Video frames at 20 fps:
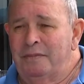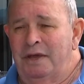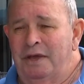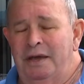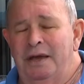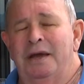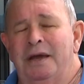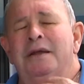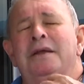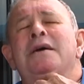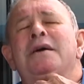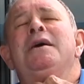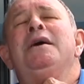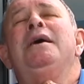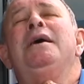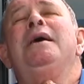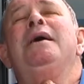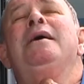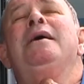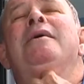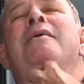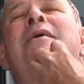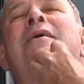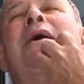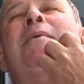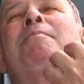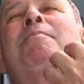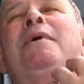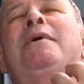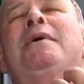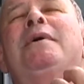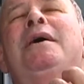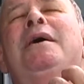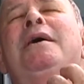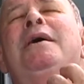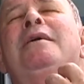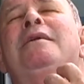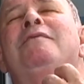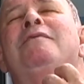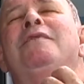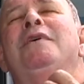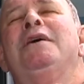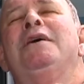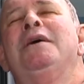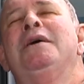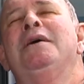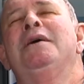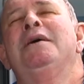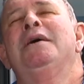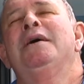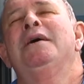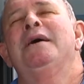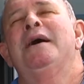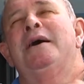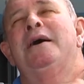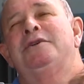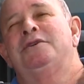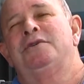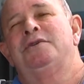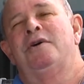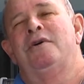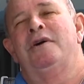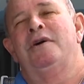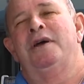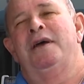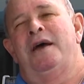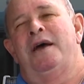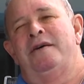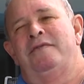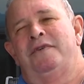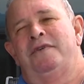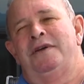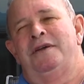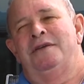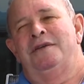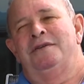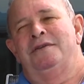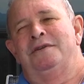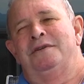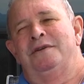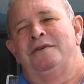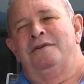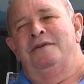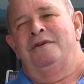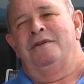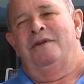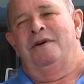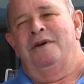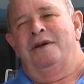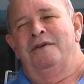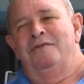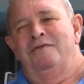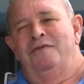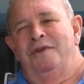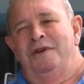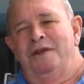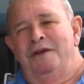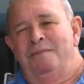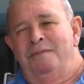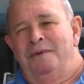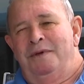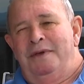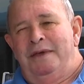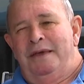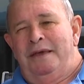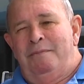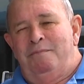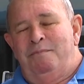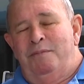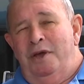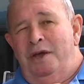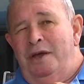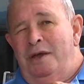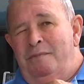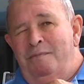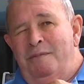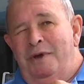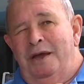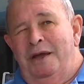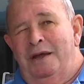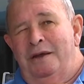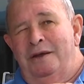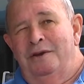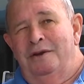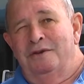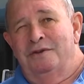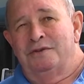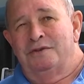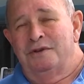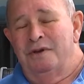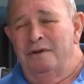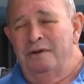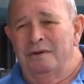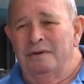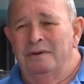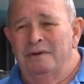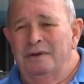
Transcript: He had hair out of here, a tie over here that didn't look like it fit him, big man in a suit.